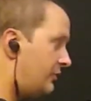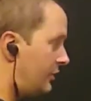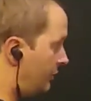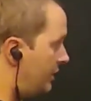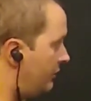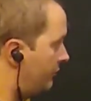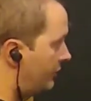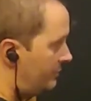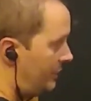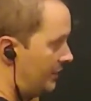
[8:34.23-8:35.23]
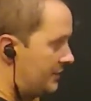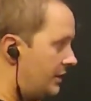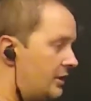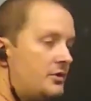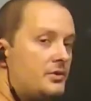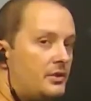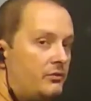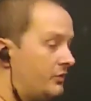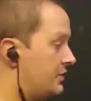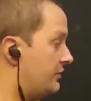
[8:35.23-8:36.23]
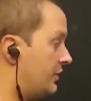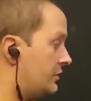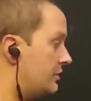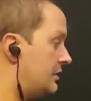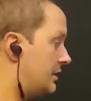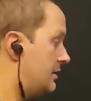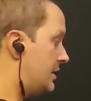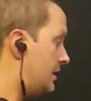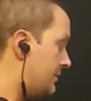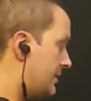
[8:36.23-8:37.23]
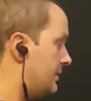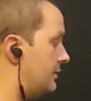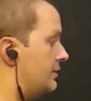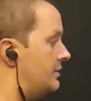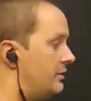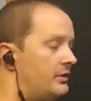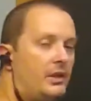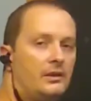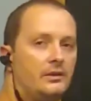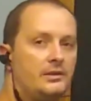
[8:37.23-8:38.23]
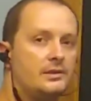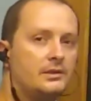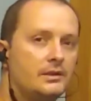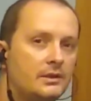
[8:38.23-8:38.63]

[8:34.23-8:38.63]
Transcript: if and only if, right? Because it can use the inverse function, it's continuous. So you get this.